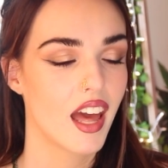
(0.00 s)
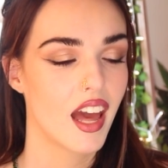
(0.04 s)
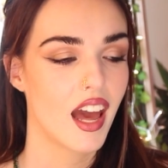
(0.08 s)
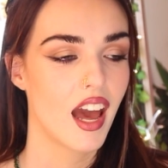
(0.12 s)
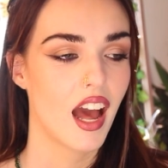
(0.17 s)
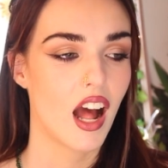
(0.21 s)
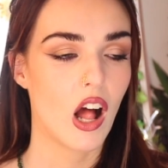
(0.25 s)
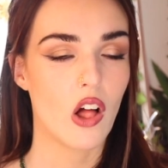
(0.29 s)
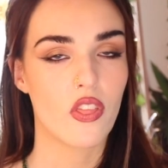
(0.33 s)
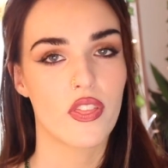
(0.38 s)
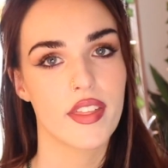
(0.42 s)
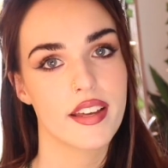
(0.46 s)

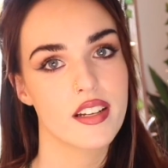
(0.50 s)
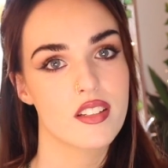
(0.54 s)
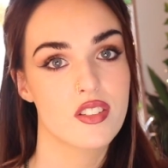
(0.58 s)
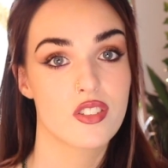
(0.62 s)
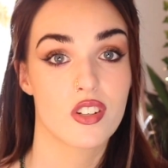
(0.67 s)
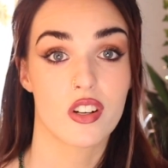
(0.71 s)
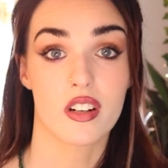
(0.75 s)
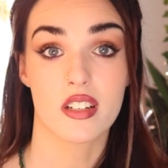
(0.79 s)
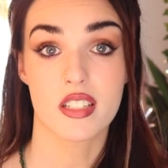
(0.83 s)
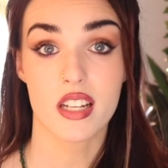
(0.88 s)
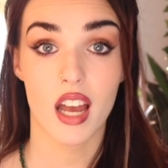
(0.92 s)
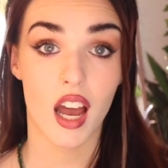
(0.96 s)
how things
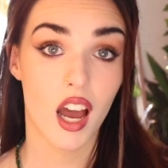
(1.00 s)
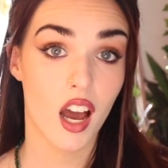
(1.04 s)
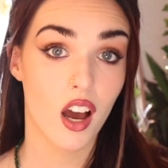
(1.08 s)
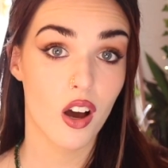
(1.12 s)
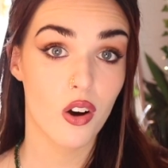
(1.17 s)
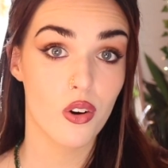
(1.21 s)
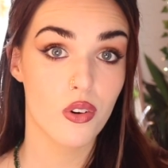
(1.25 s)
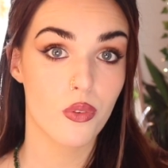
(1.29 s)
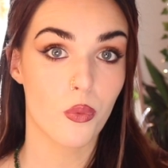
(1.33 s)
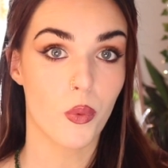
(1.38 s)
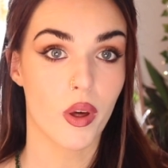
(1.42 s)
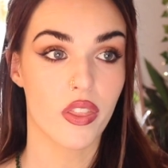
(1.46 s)
turned
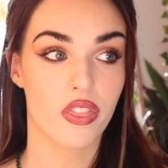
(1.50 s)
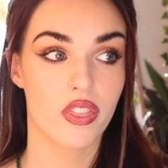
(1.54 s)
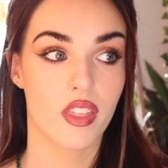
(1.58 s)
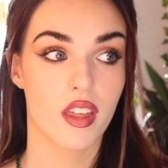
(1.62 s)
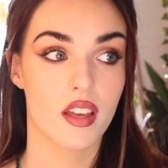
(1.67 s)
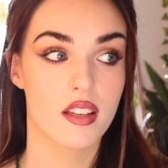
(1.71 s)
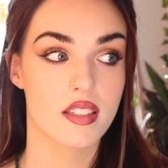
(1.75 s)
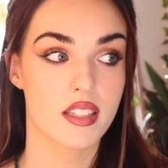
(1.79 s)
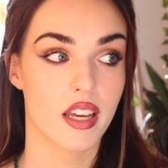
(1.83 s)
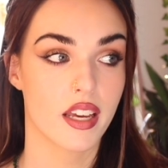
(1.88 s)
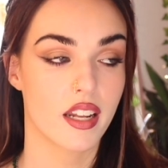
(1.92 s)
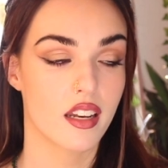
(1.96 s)
out, what
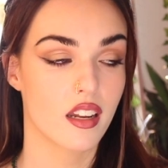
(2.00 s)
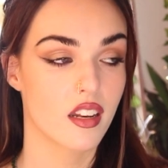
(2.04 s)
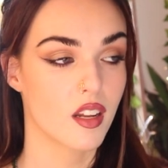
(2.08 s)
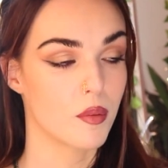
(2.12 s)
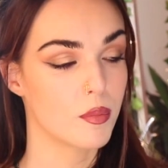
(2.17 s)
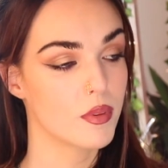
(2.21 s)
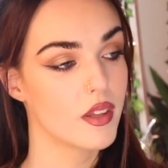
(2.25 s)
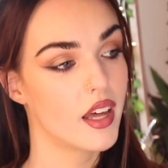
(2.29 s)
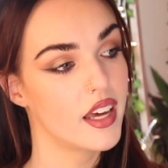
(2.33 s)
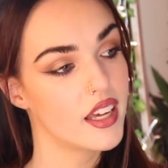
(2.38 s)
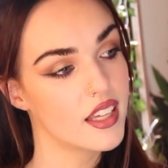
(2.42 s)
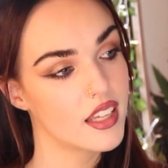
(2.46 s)
things I ended up
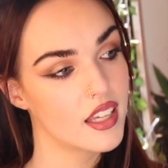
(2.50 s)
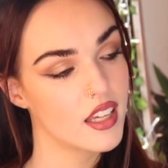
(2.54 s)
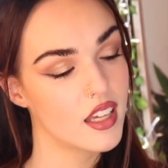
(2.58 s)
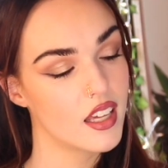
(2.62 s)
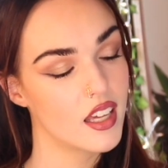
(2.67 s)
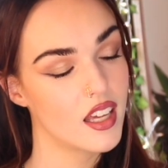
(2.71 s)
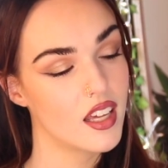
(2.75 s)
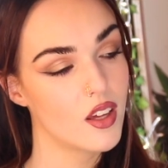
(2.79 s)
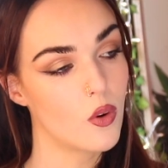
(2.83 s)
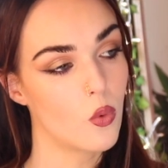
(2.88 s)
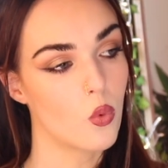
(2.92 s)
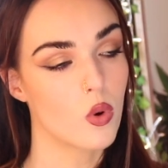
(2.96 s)

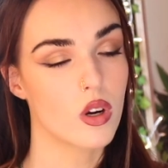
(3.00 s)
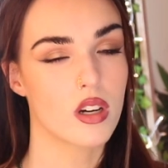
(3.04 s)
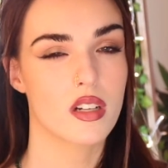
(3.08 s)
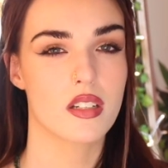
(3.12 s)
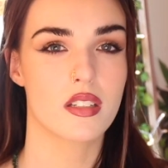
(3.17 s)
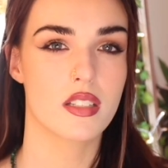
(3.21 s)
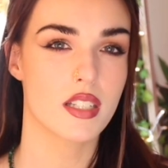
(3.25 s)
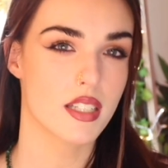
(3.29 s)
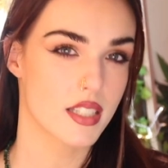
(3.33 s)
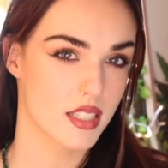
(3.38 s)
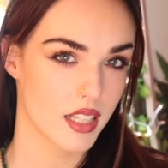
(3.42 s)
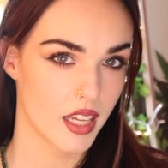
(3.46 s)
liking or
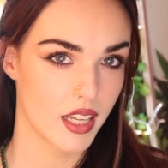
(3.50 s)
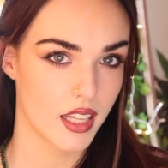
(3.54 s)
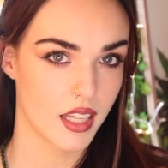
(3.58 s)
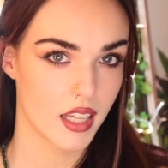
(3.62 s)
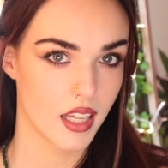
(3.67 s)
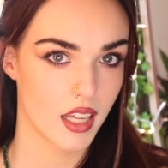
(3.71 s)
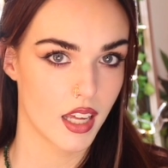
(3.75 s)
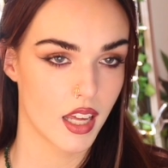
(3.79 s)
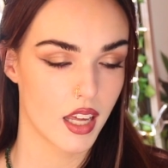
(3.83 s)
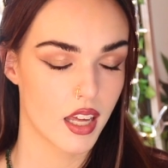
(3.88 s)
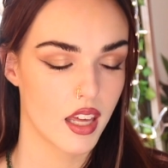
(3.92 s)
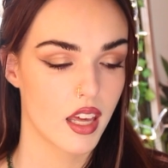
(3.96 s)

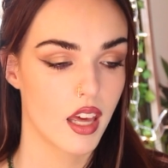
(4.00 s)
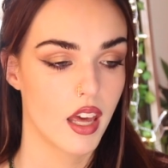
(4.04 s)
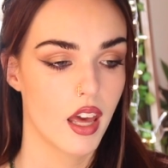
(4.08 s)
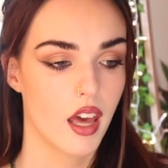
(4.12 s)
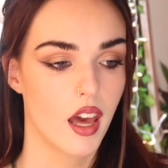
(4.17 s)
disliking.